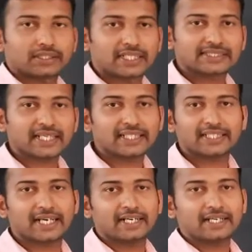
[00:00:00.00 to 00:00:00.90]
The
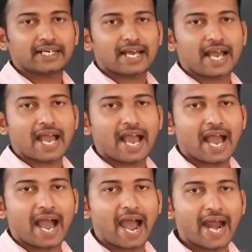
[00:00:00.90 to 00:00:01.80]
circle
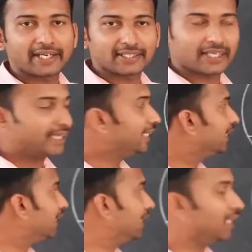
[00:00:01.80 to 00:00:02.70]
and the
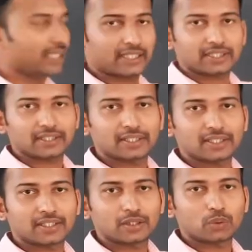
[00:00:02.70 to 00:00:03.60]
interior
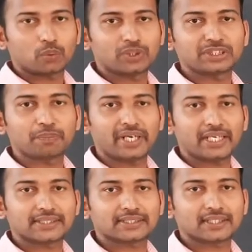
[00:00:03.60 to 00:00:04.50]
which
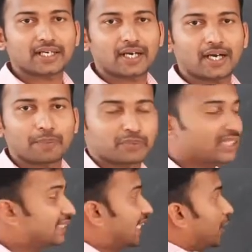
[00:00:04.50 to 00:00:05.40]
makes up
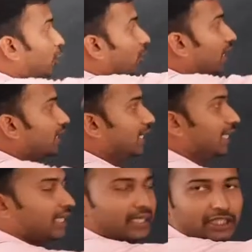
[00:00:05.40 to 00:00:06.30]
the circular
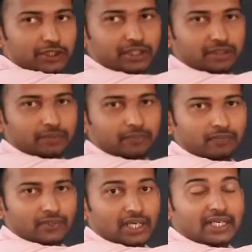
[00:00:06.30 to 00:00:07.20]
region.
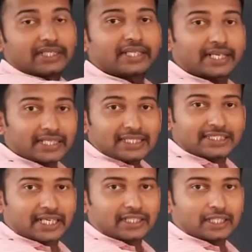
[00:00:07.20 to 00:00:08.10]
The
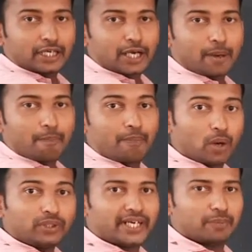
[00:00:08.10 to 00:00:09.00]
region
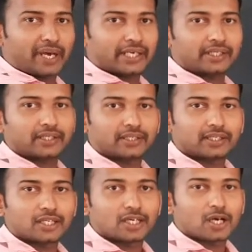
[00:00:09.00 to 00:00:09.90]
bounded by
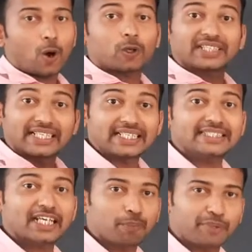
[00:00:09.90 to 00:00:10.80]
or the
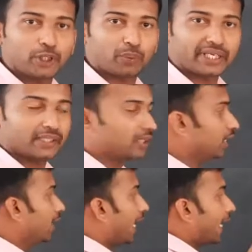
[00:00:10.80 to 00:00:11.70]
region between
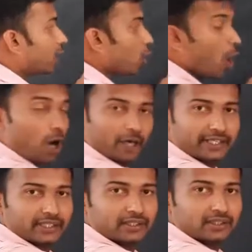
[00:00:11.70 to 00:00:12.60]
a chord